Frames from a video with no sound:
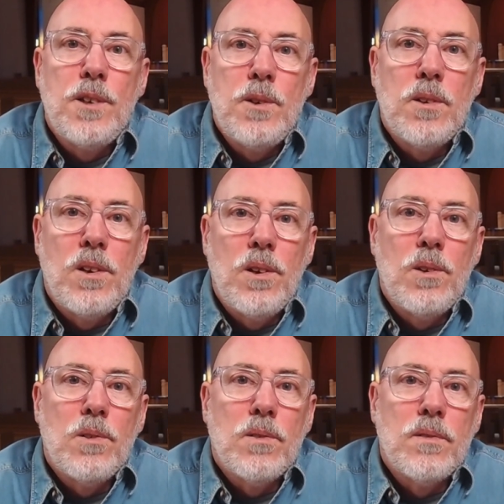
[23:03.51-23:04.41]
you to
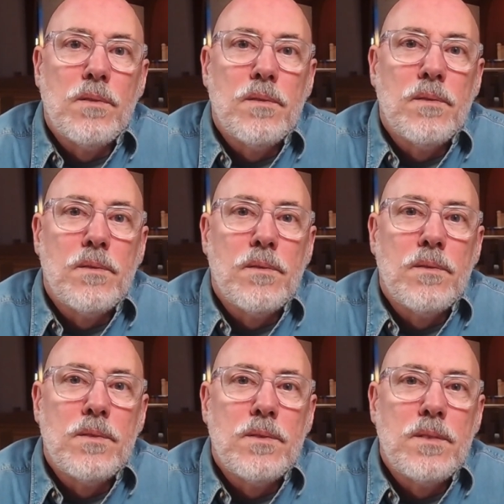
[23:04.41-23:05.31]
do.
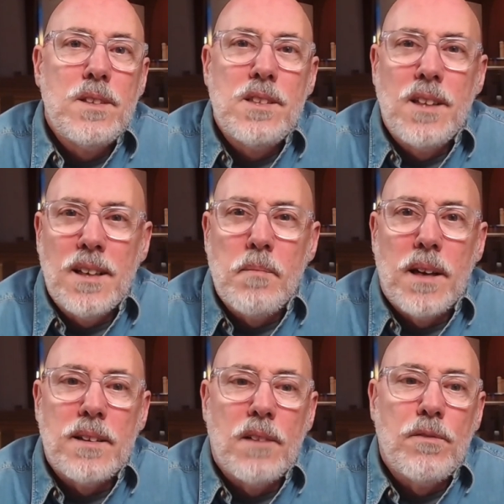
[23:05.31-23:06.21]
Just think
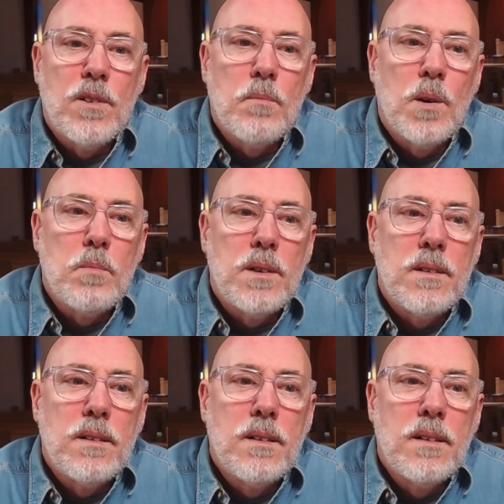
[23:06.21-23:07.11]
about that for a moment.